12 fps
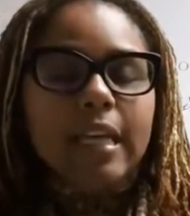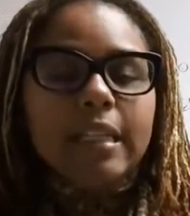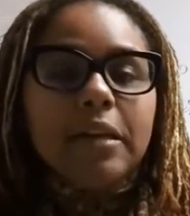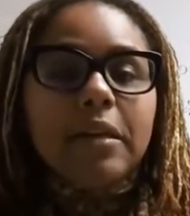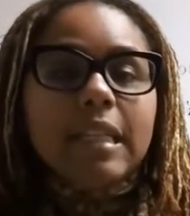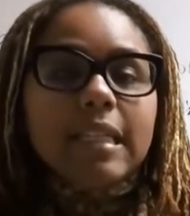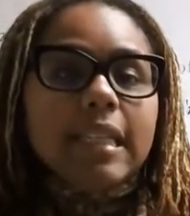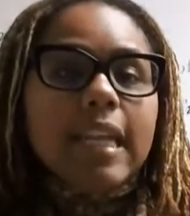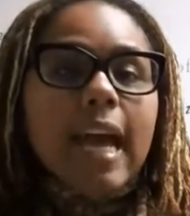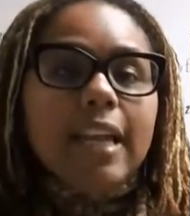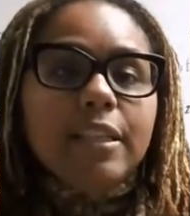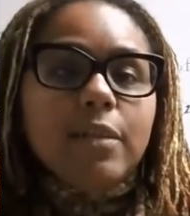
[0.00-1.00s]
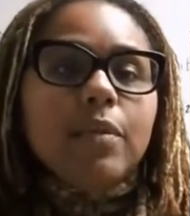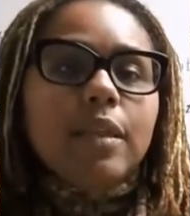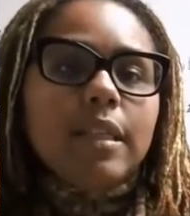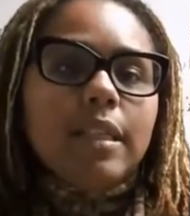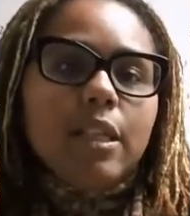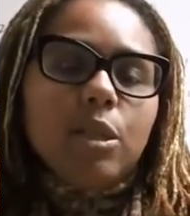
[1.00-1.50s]
So listen, I just want
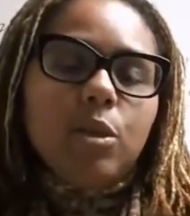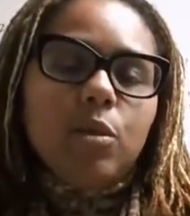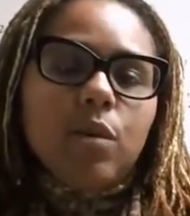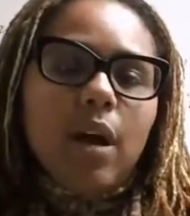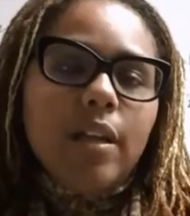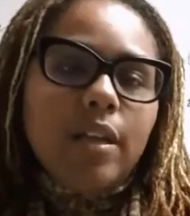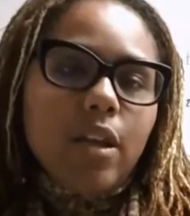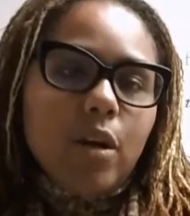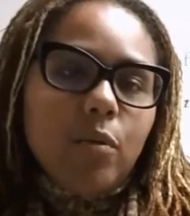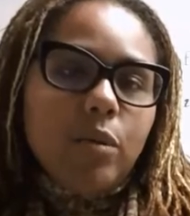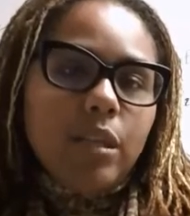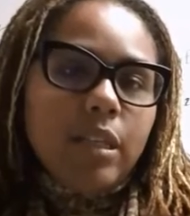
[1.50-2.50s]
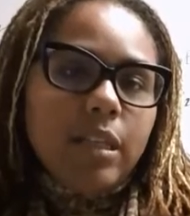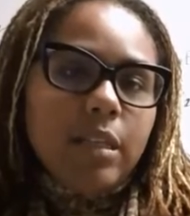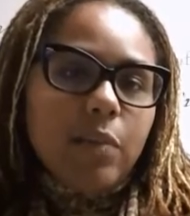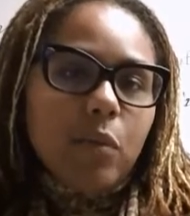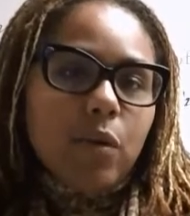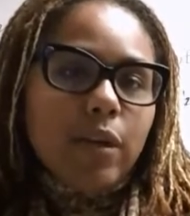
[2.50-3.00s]
to send you a note
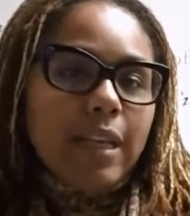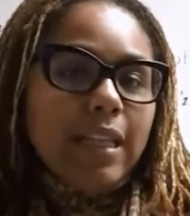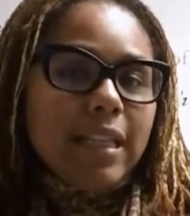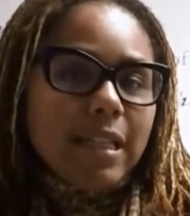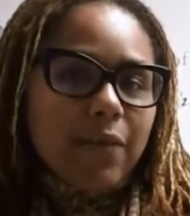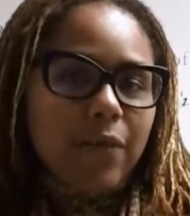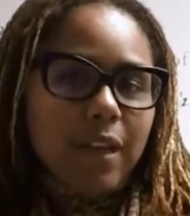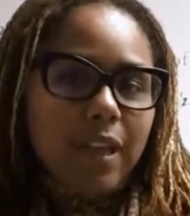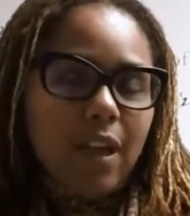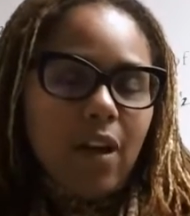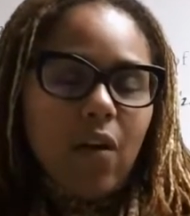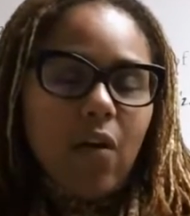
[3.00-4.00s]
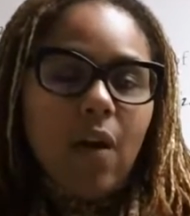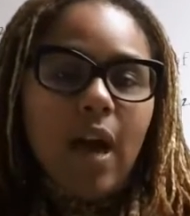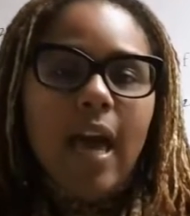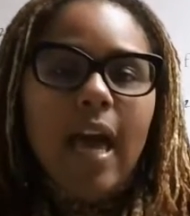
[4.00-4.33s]
this morning, this video,